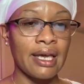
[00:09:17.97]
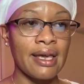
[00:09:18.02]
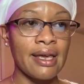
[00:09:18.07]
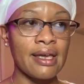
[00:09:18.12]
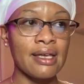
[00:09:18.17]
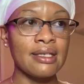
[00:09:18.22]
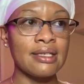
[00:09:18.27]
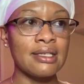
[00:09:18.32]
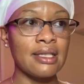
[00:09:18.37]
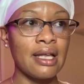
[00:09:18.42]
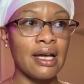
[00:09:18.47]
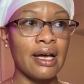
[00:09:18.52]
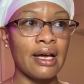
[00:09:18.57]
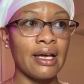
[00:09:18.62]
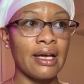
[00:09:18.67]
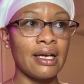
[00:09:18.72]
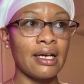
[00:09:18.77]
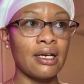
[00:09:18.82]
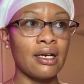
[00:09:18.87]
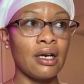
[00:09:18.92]
he's
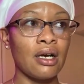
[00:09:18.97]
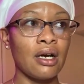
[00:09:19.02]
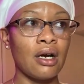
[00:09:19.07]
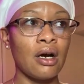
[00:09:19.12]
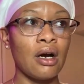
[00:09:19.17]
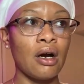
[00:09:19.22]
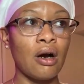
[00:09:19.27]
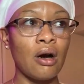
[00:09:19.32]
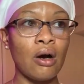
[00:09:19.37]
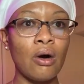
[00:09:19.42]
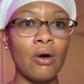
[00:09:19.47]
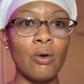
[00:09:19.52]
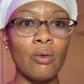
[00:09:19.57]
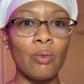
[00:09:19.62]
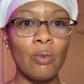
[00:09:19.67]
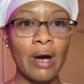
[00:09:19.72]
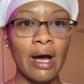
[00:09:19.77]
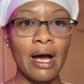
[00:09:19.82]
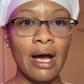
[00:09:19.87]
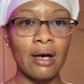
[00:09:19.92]
like, oh,
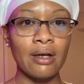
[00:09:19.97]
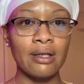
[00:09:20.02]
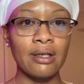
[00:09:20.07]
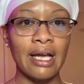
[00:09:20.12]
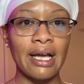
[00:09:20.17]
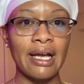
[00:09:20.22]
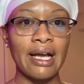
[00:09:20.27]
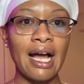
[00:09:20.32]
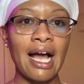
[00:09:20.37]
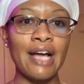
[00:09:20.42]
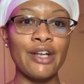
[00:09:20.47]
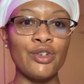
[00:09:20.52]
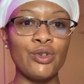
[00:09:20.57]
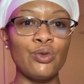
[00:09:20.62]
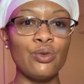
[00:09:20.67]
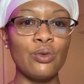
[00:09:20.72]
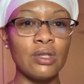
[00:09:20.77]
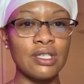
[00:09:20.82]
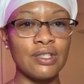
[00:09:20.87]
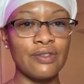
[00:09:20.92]
wow, like I
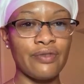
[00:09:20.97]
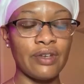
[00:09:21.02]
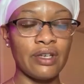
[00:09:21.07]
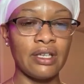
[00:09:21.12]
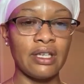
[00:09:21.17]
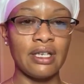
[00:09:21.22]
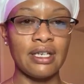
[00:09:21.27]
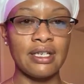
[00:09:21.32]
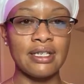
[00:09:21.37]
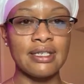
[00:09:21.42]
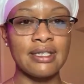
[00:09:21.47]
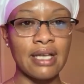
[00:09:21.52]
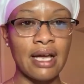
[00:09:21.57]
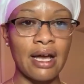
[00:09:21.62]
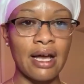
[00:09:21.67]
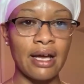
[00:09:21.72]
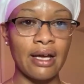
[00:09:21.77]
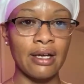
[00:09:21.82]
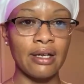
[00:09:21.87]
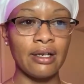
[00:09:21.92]
knew this feeling
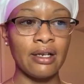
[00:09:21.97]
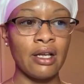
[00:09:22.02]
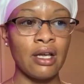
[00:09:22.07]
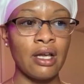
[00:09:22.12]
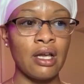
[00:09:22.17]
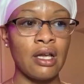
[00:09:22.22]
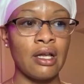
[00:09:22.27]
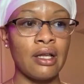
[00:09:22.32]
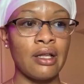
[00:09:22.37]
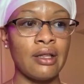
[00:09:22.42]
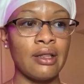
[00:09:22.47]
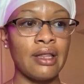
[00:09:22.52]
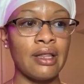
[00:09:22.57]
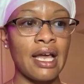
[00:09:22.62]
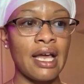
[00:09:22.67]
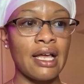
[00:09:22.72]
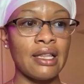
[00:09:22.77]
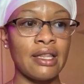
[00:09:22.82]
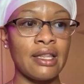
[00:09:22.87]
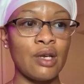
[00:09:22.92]
inside,
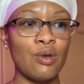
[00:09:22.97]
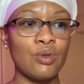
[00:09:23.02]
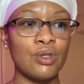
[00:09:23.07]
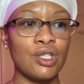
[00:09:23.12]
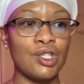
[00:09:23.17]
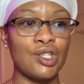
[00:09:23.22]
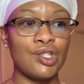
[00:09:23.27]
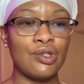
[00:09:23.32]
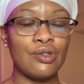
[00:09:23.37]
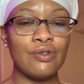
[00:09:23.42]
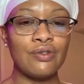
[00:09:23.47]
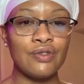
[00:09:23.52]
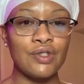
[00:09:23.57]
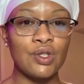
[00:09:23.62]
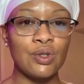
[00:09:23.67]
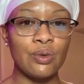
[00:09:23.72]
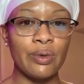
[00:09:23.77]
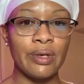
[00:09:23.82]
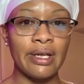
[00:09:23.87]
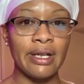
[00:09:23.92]
that there was a truth
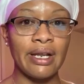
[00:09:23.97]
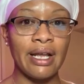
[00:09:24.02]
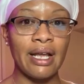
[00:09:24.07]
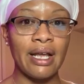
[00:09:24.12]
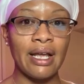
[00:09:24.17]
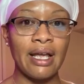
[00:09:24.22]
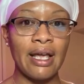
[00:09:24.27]
to it.